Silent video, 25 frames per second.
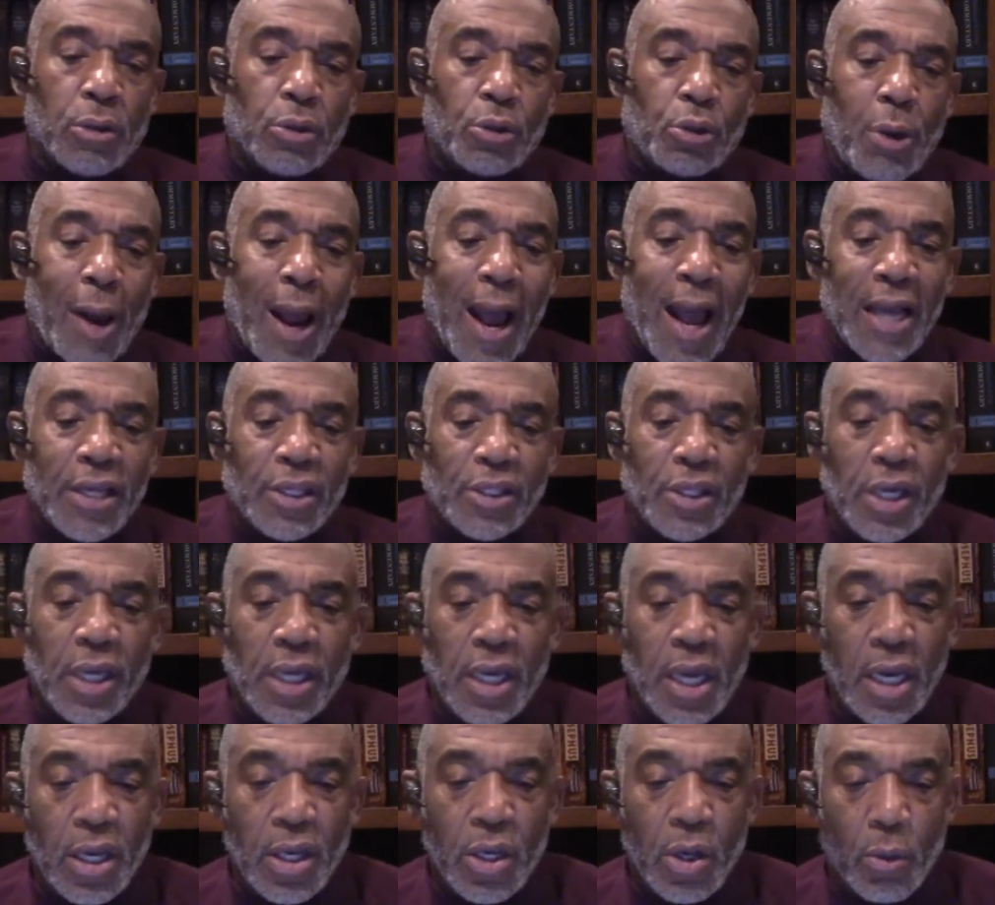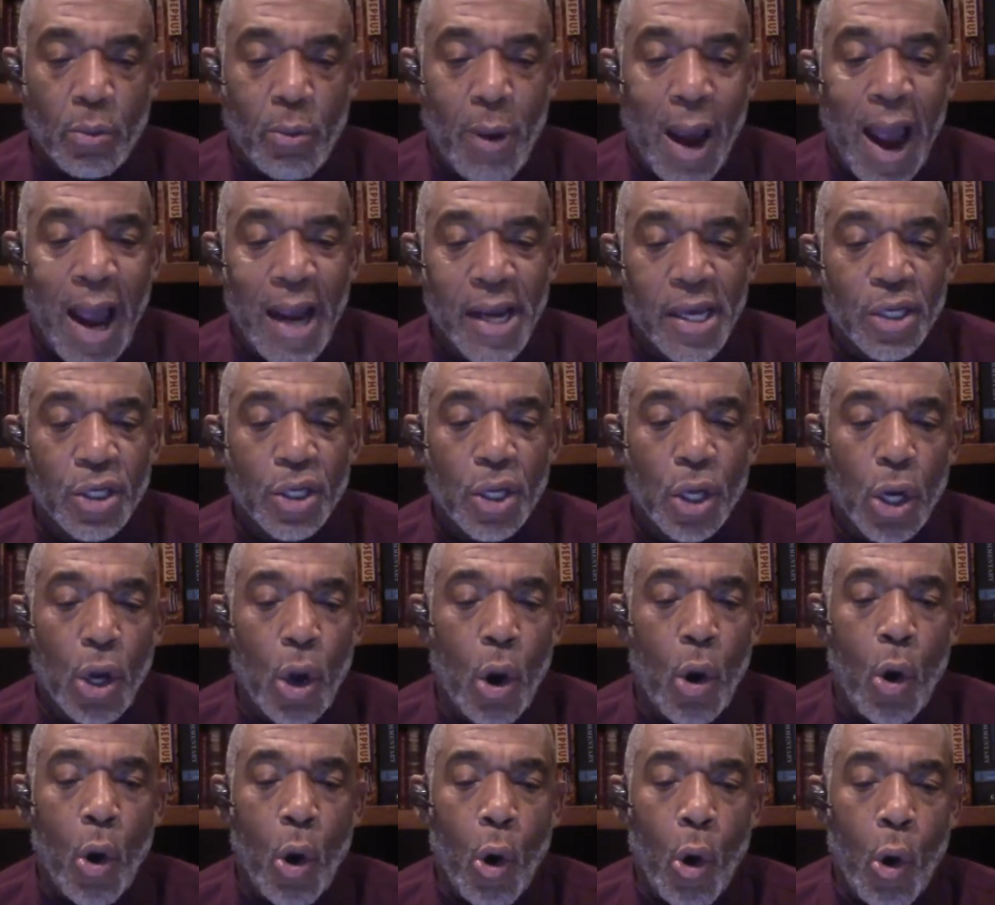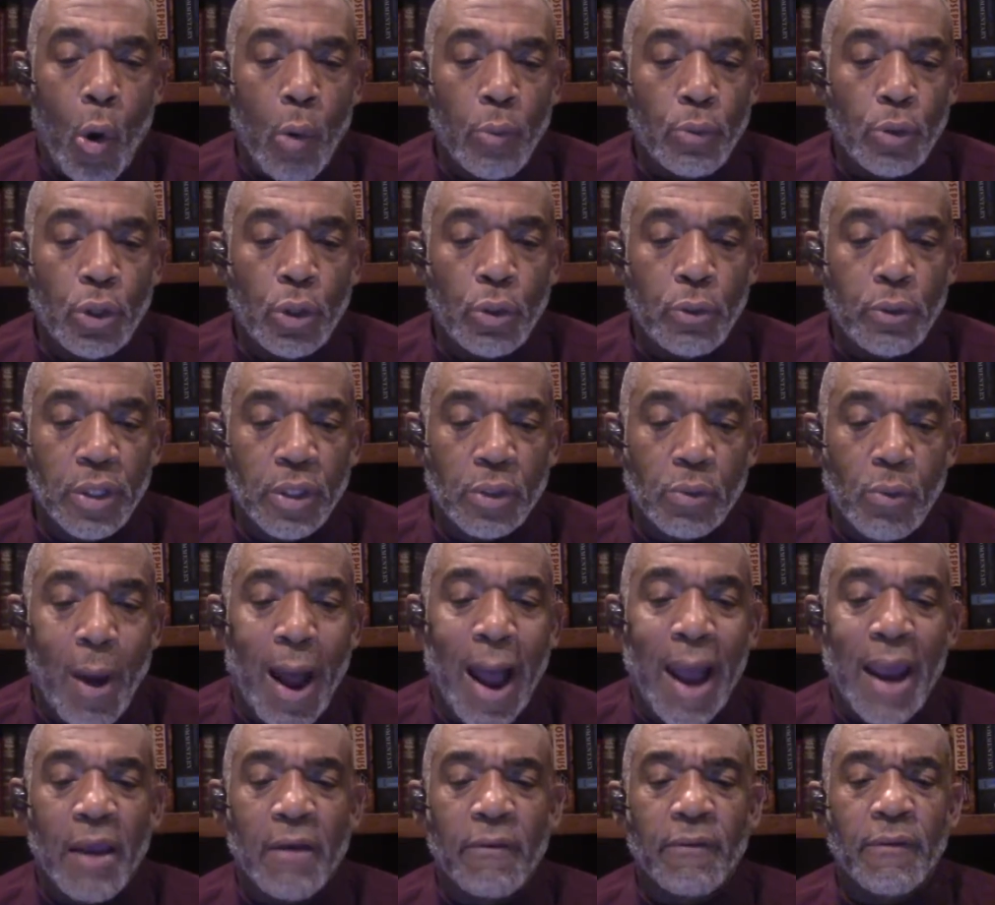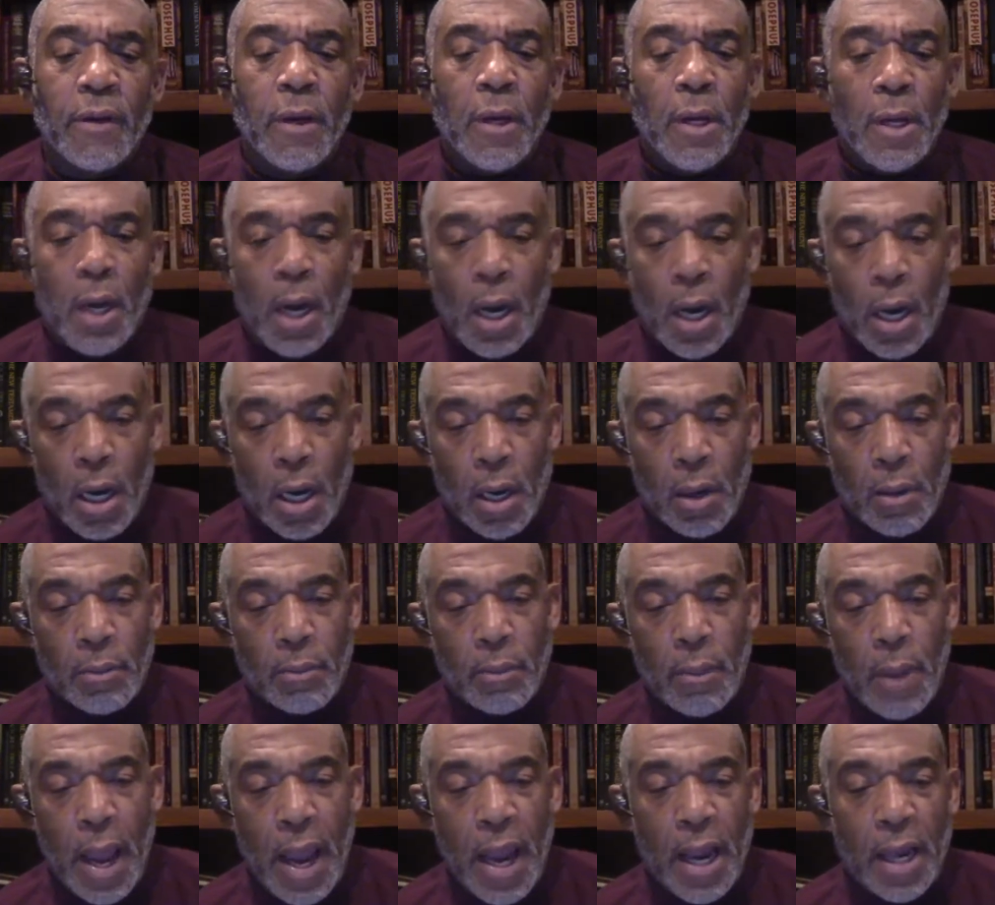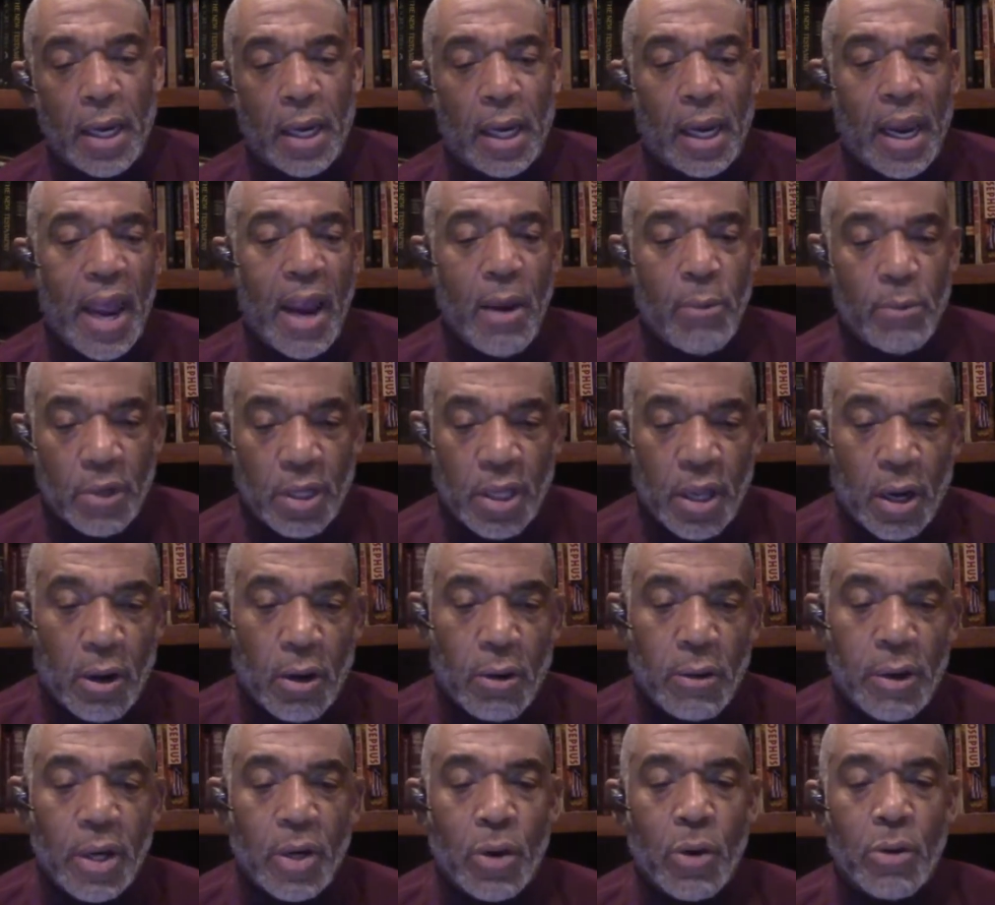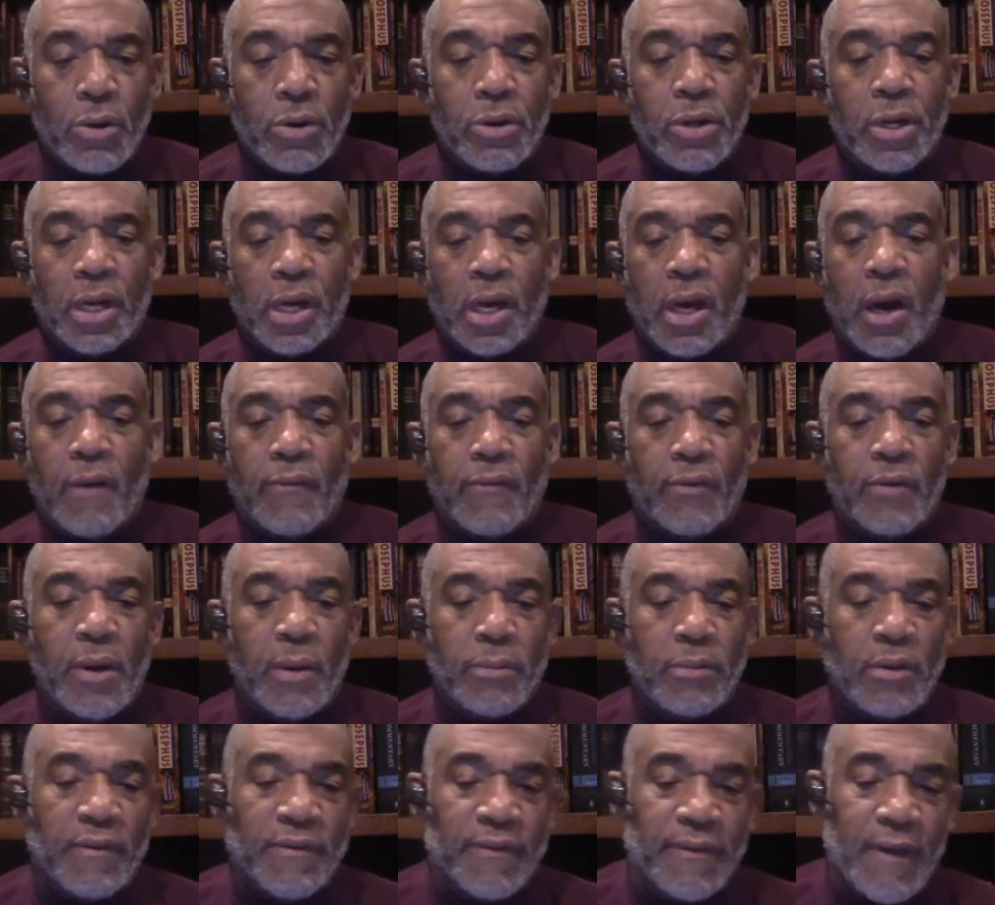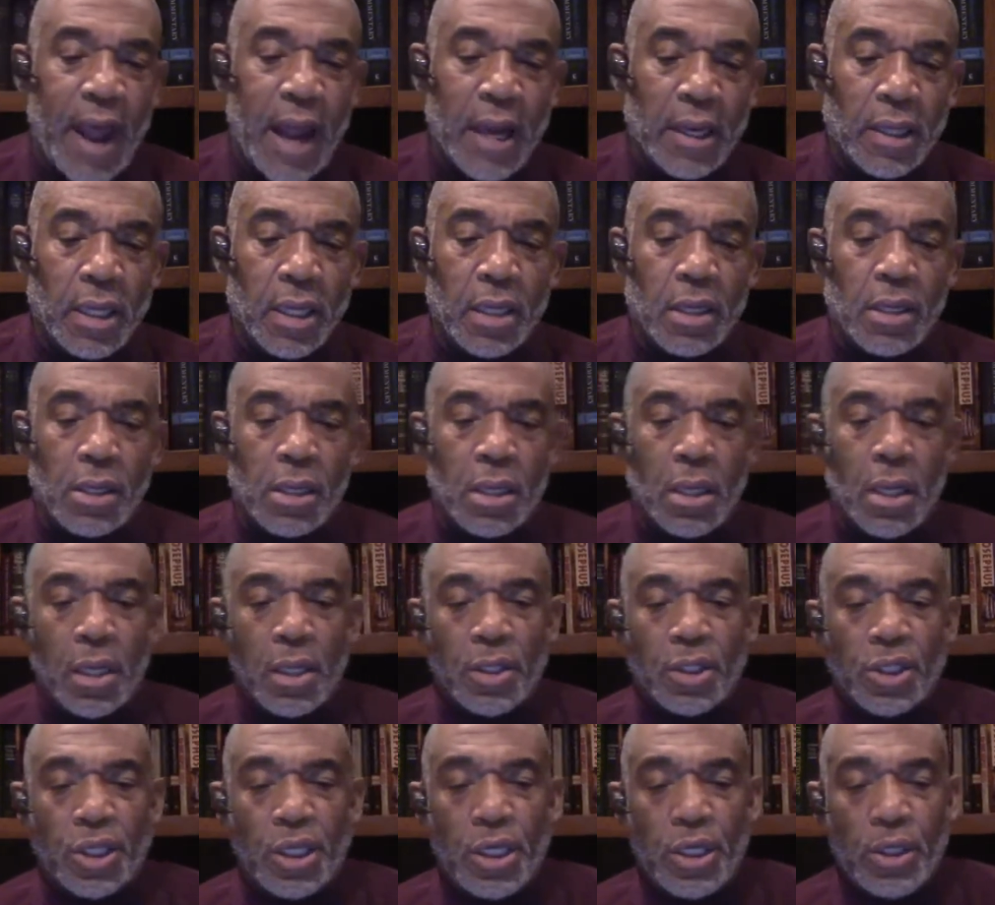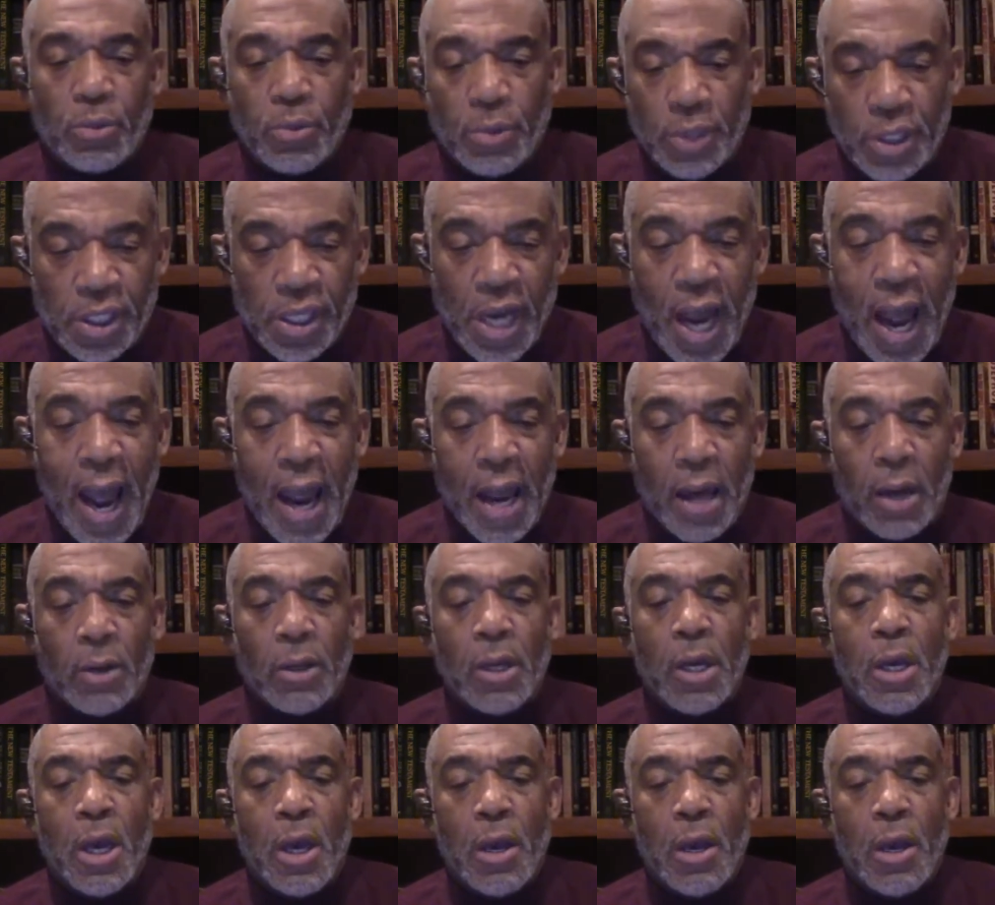tries to get Uriah to go home to his wife and lay with her in order to cover up the fact that she's with child.